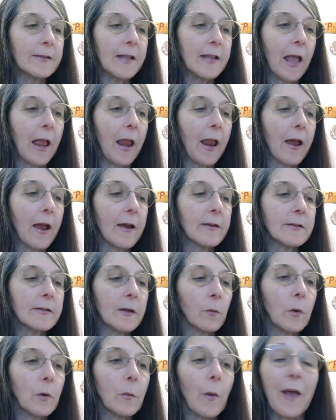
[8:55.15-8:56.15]
and
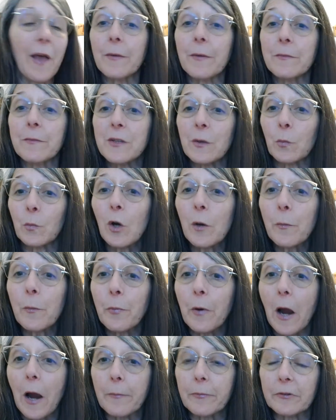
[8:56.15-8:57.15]
we want them to work
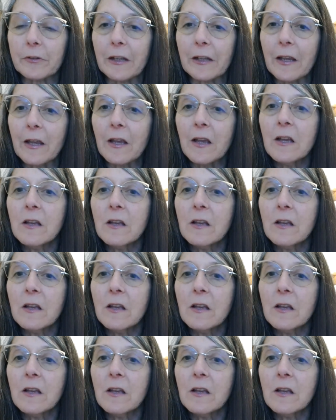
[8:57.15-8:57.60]
properly.